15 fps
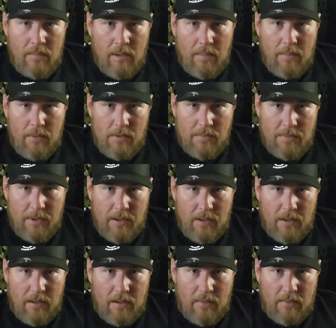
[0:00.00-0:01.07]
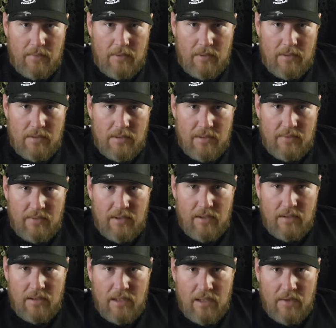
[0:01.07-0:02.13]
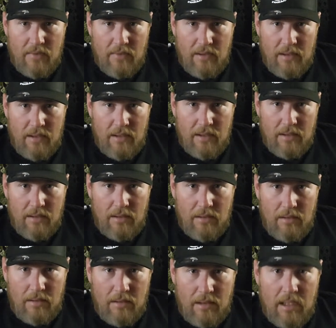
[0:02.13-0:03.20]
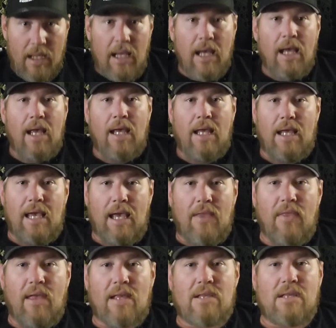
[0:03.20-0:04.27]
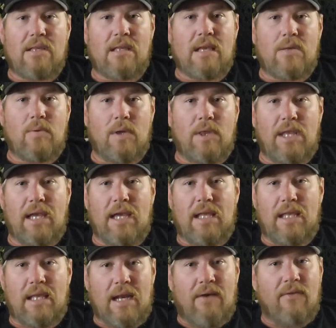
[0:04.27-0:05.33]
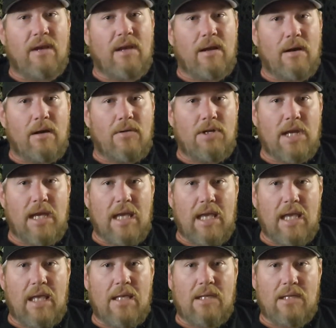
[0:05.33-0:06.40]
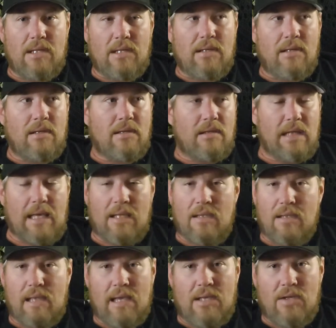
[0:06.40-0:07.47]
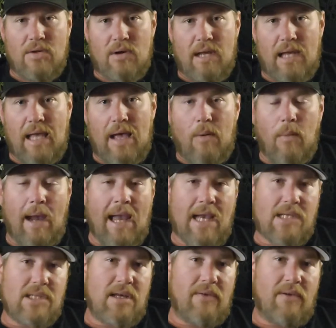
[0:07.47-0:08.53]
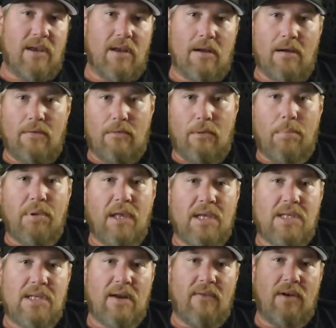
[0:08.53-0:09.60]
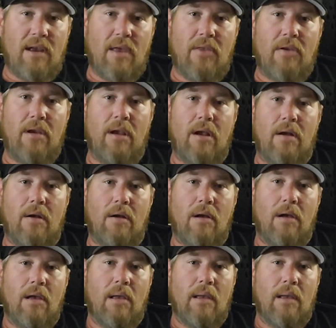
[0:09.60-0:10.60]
I built a Parker, a good 7 years out of it. Needs a little. Yeah, that's one thing I did every year, Jakey, is that string got waxed every year and replaced every other year.